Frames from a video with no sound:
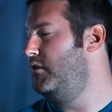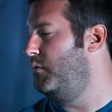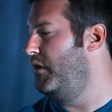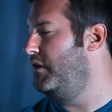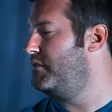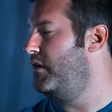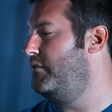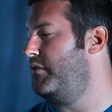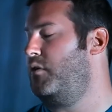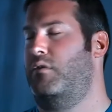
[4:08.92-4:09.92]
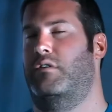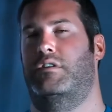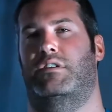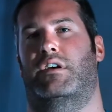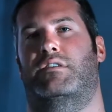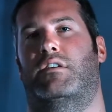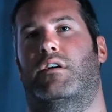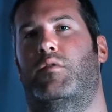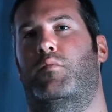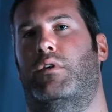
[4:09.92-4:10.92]
We also have a 1/4-inch and
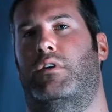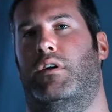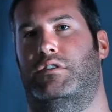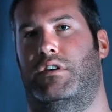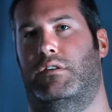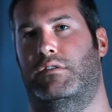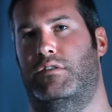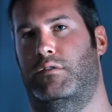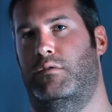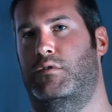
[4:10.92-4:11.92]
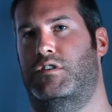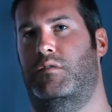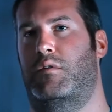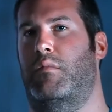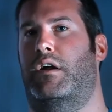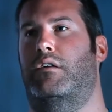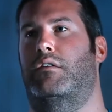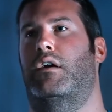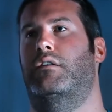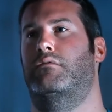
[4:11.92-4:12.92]
XLR input on channel 2, which can be mic or
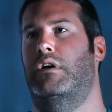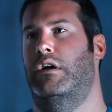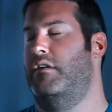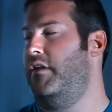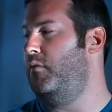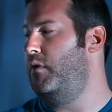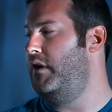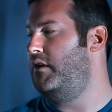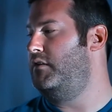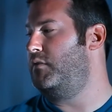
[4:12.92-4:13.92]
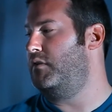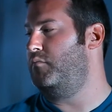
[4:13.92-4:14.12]
line. That way you can